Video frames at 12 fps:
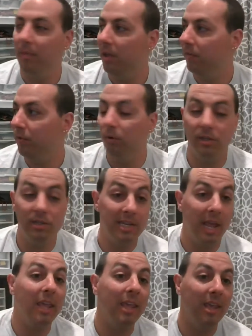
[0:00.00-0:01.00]
If you're
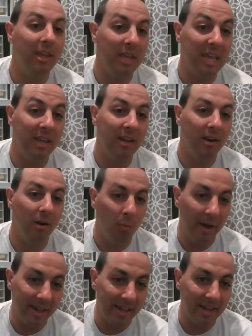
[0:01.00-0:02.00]
taking heat
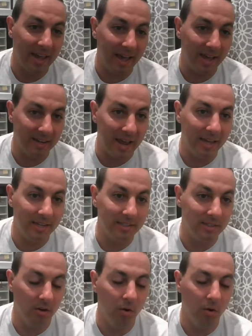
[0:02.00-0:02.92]
away at night